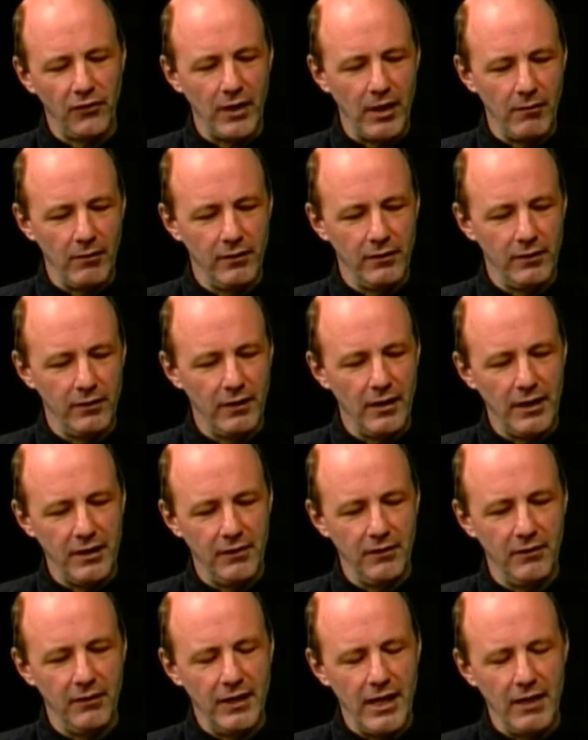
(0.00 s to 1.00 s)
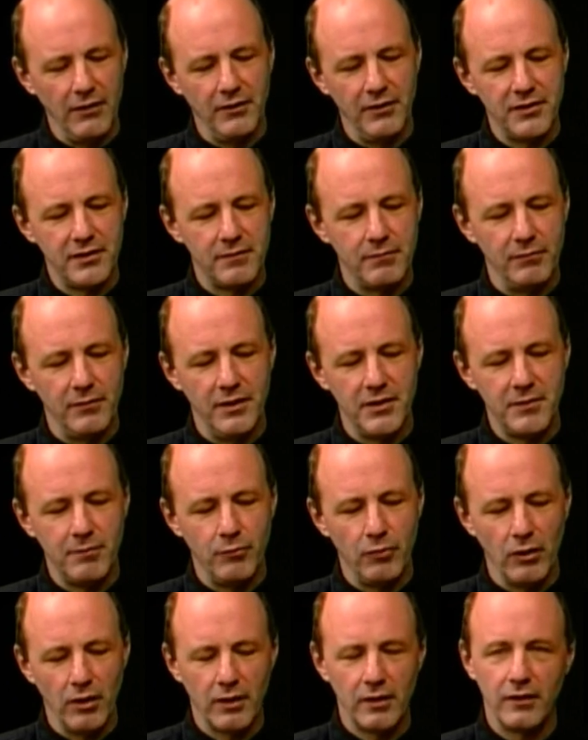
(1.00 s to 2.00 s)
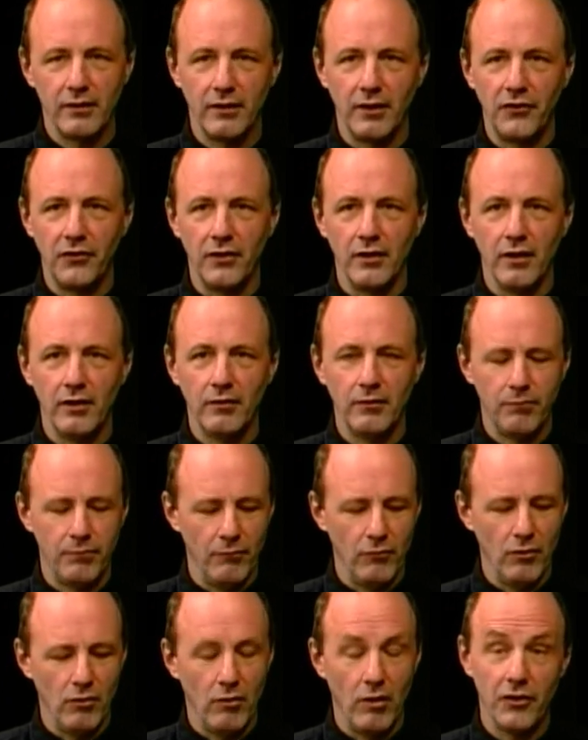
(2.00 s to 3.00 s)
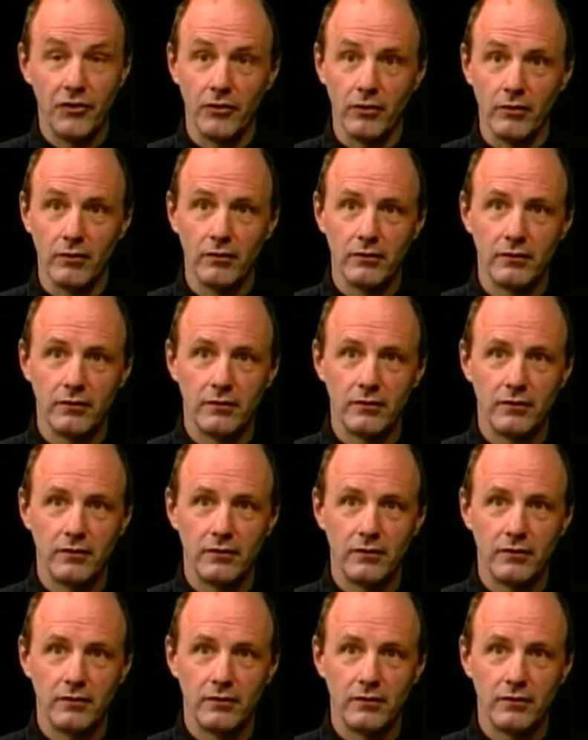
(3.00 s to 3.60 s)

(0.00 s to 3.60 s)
Now, now this, this book is another author